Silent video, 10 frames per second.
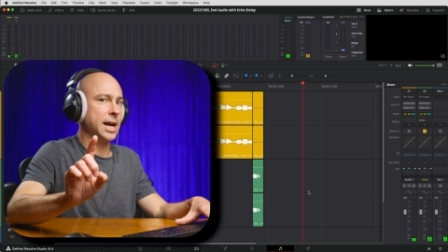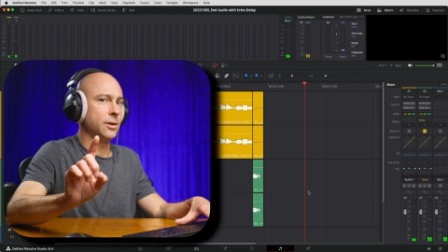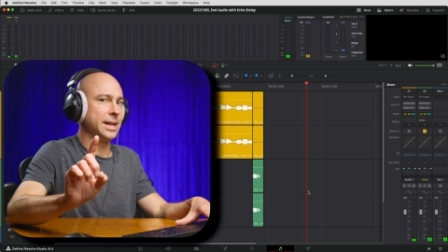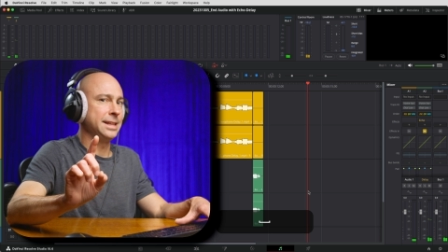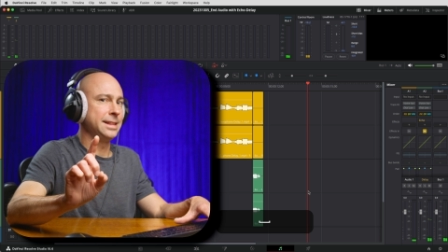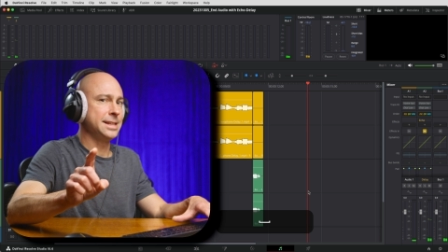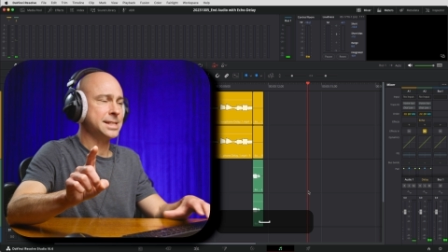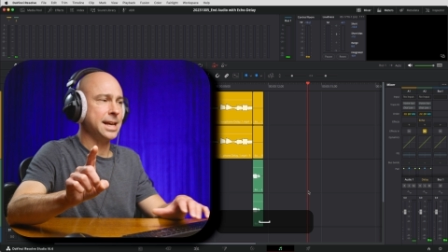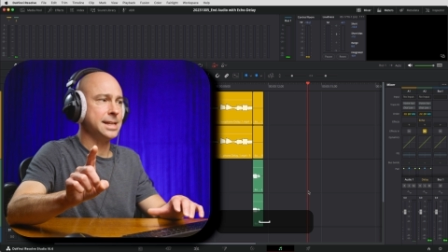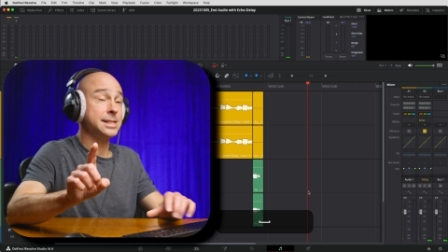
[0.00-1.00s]
now in this
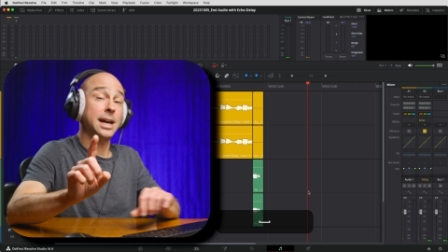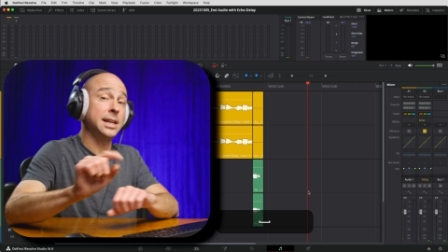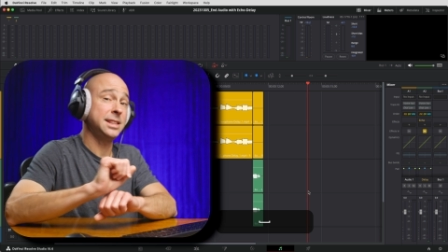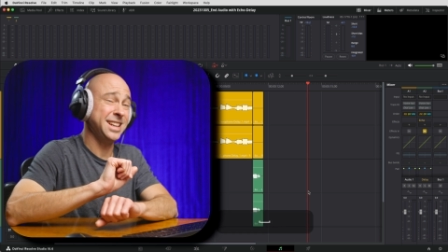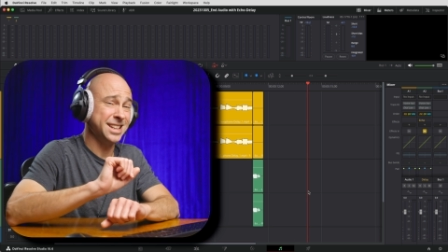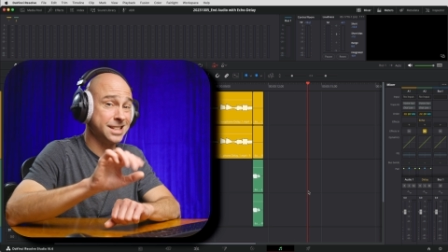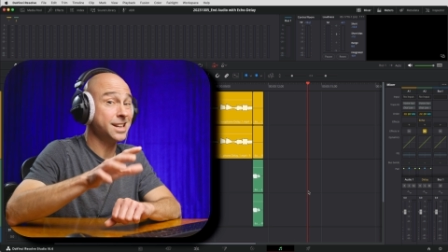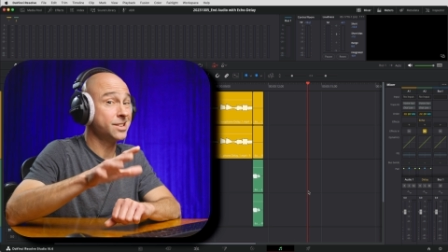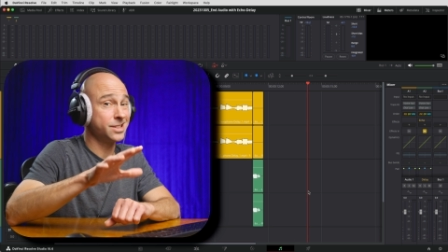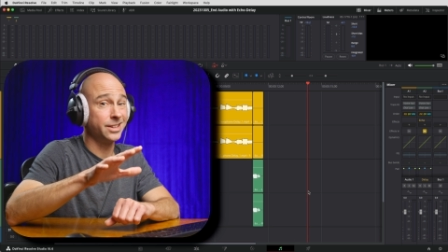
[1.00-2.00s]
case, I think it
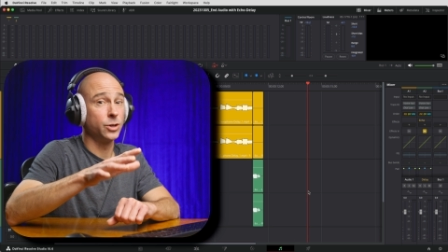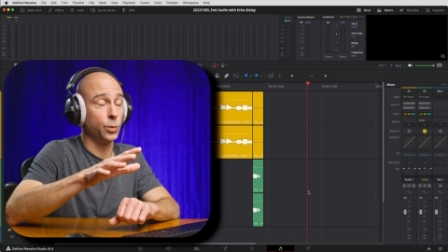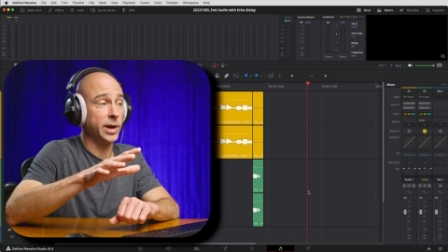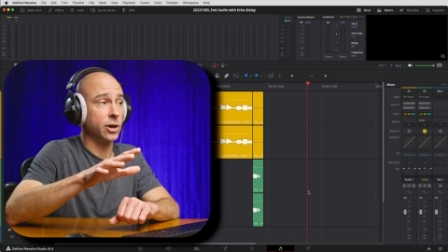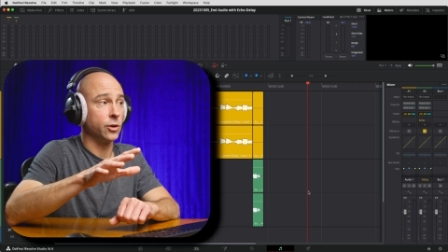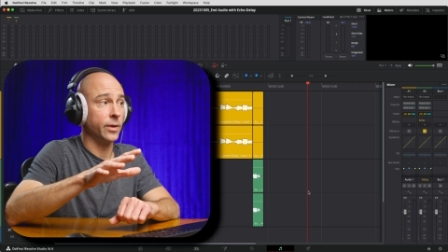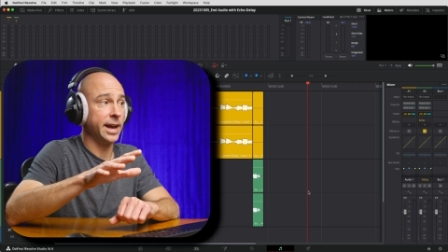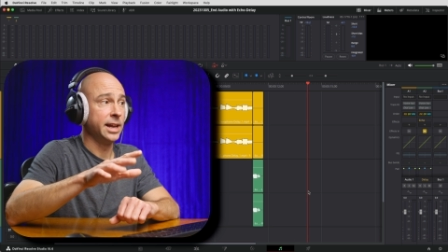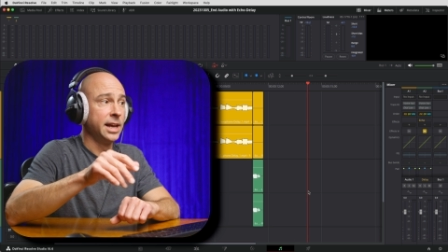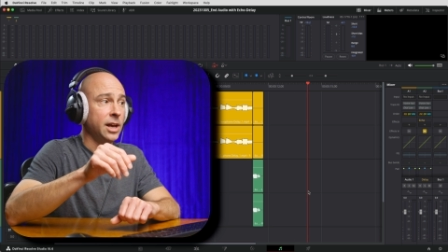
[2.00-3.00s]
sounds a little weird,
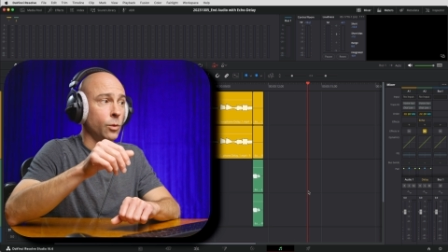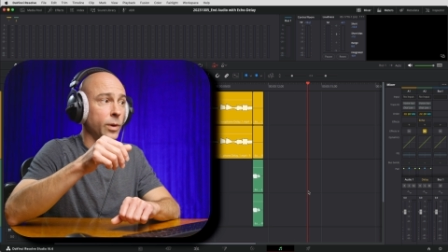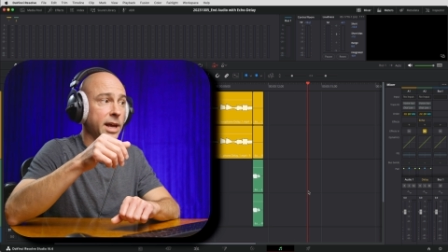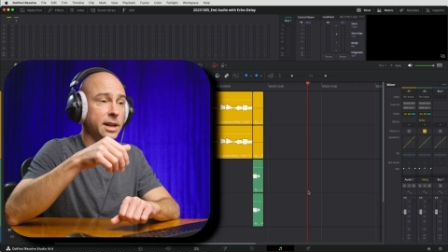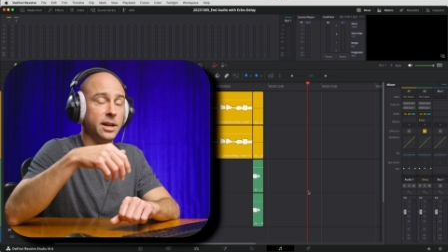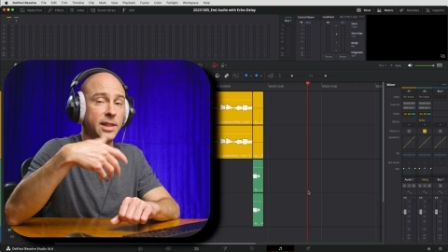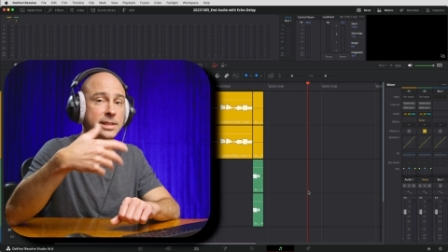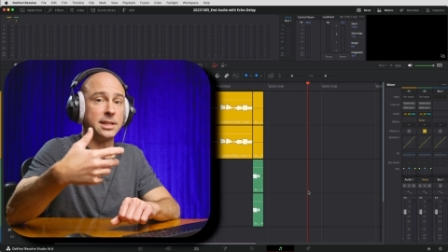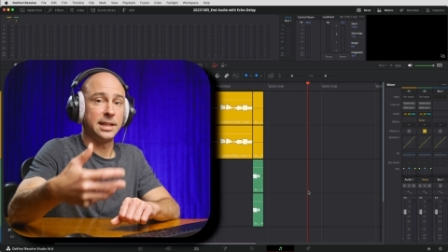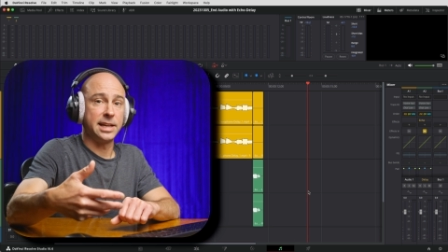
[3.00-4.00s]
right? When
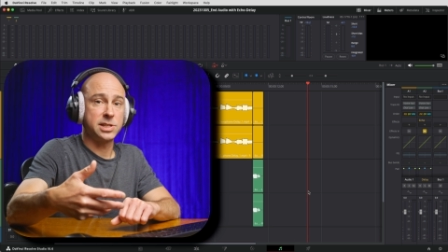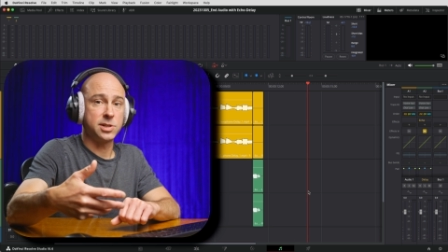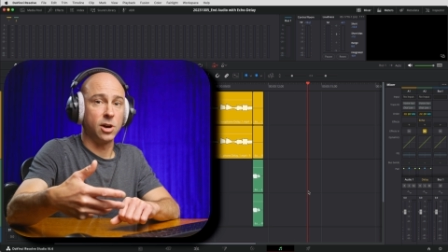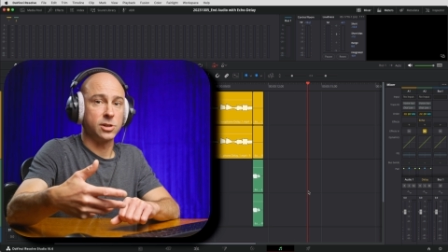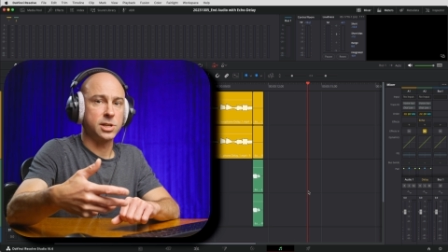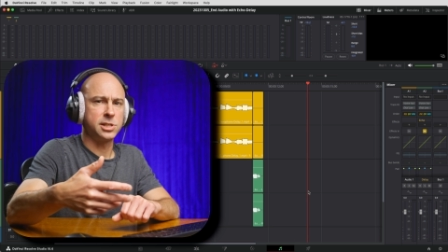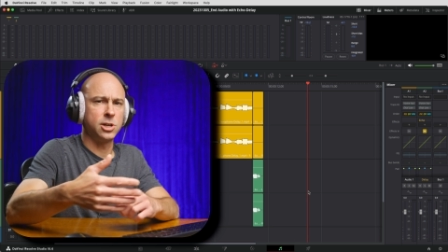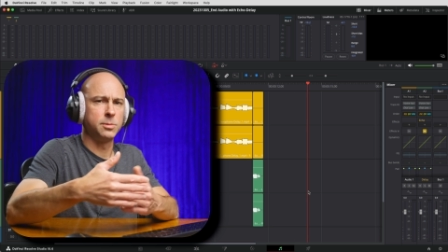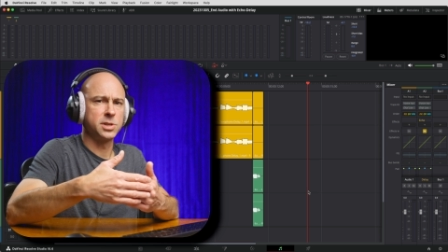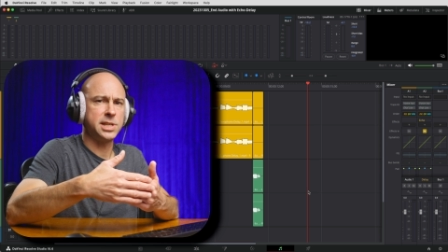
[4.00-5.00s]
that delay starts, because
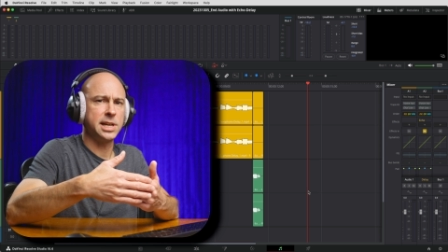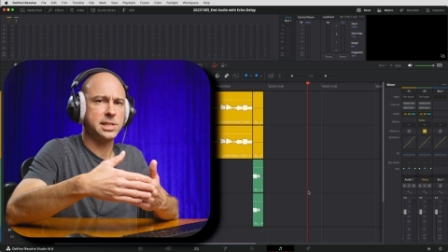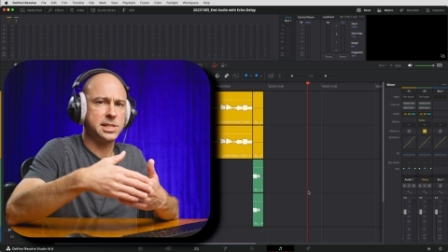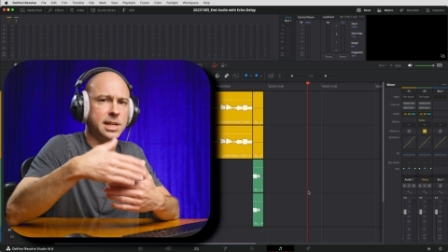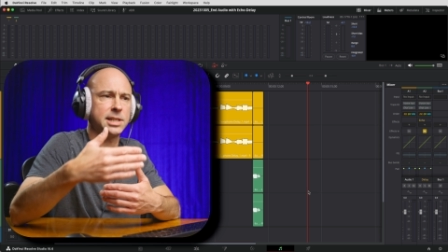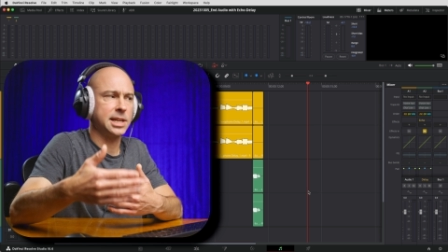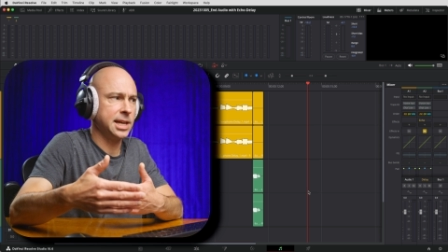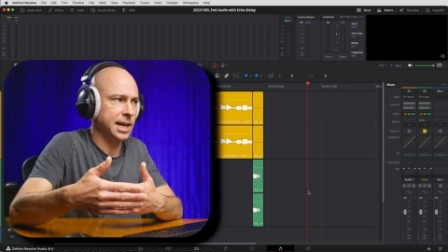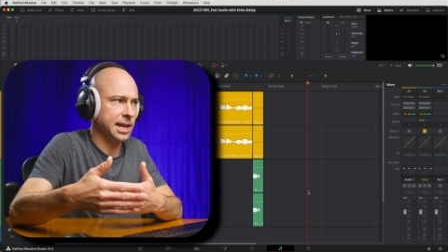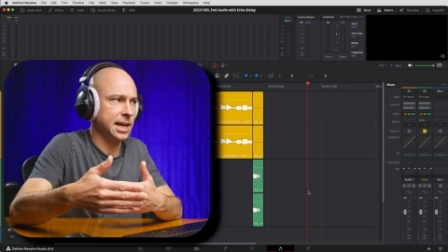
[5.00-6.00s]
it almost takes a second to
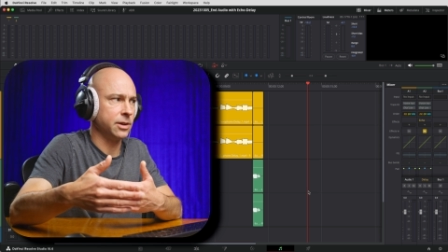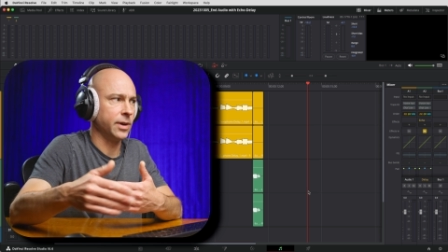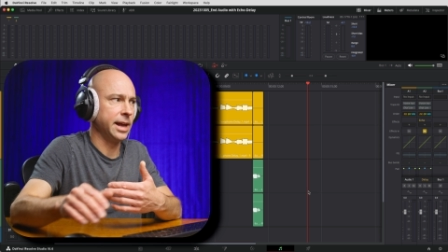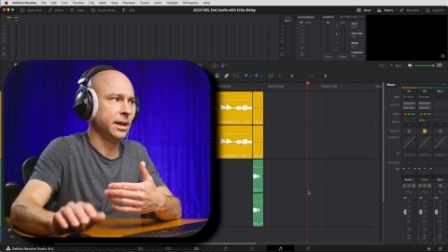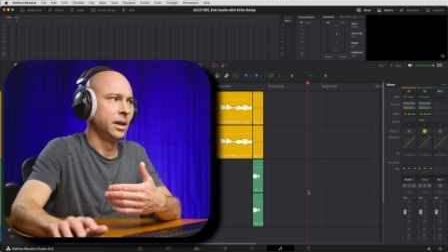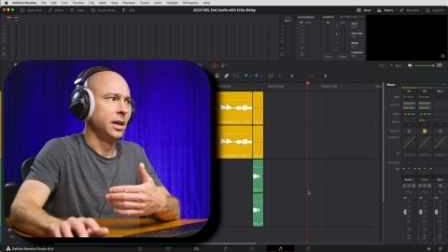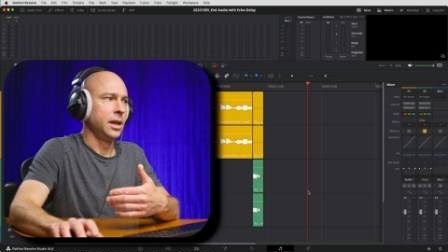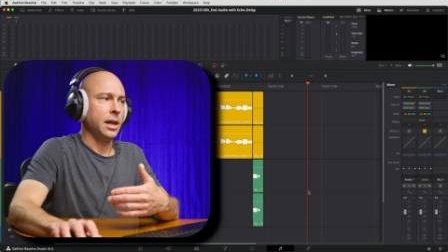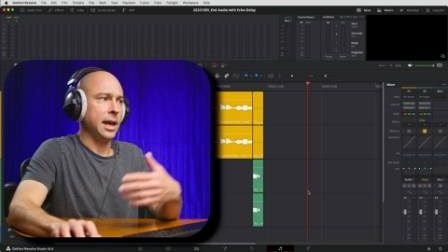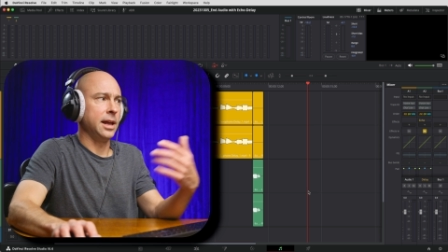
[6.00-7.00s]
kick in, right?
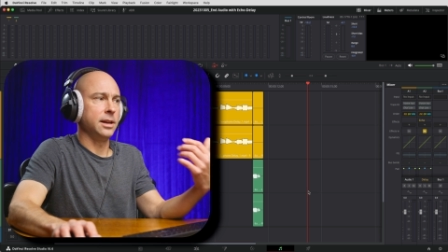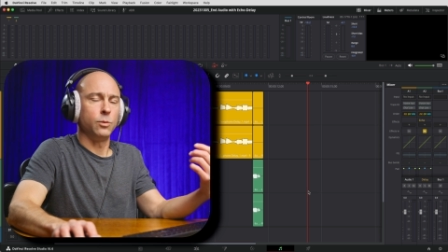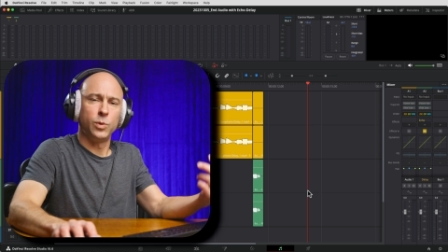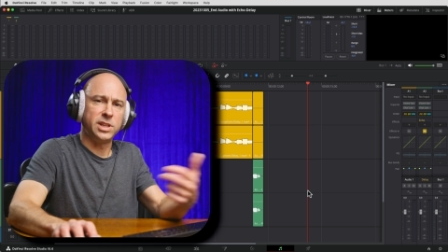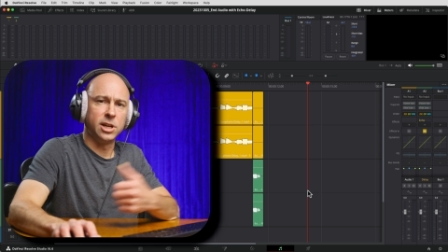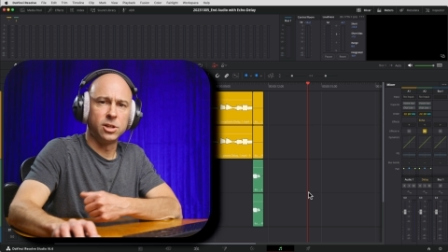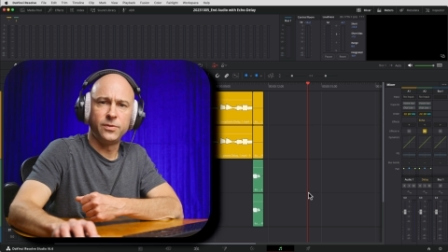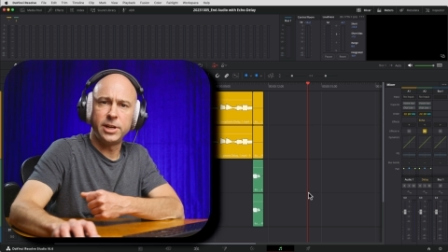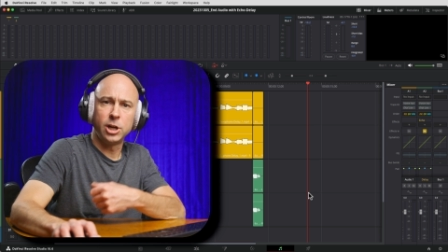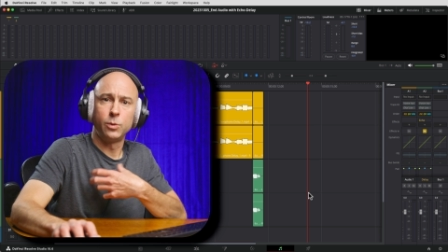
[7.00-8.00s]
And with the other
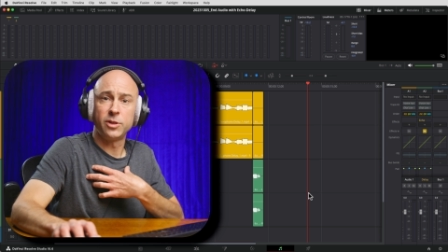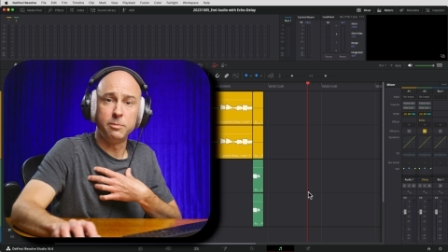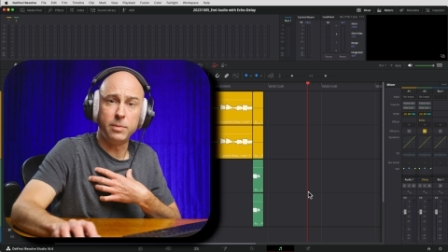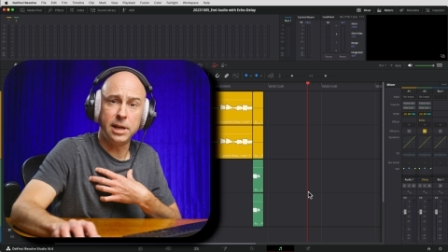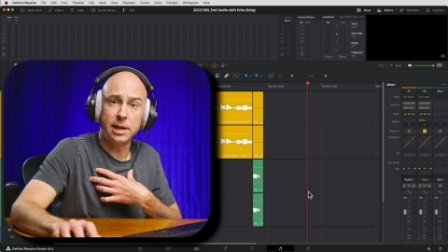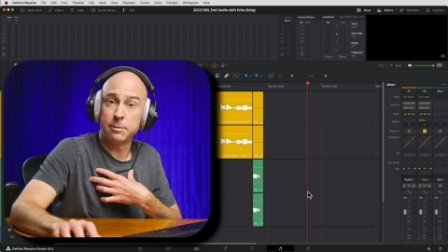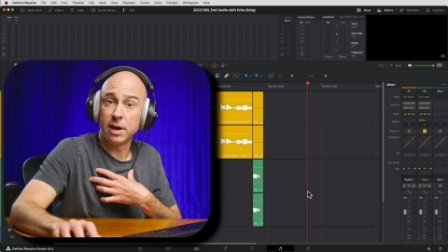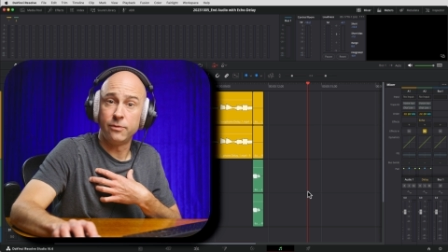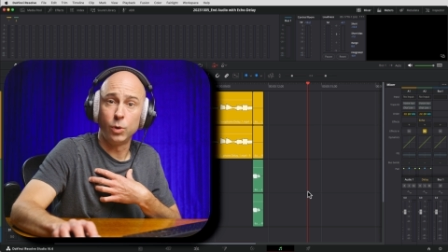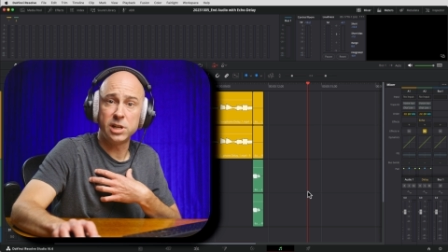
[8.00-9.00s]
video with me and
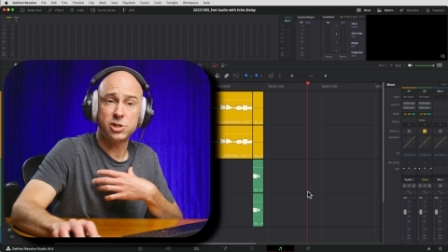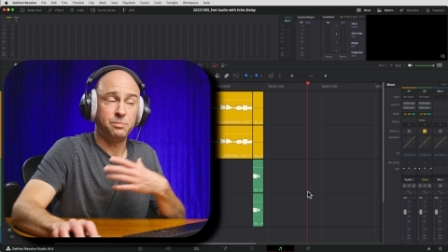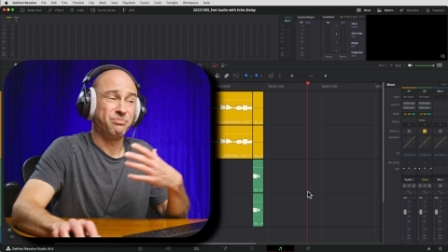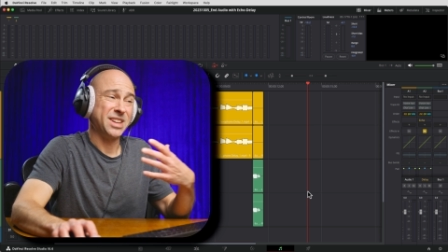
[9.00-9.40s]
my voice,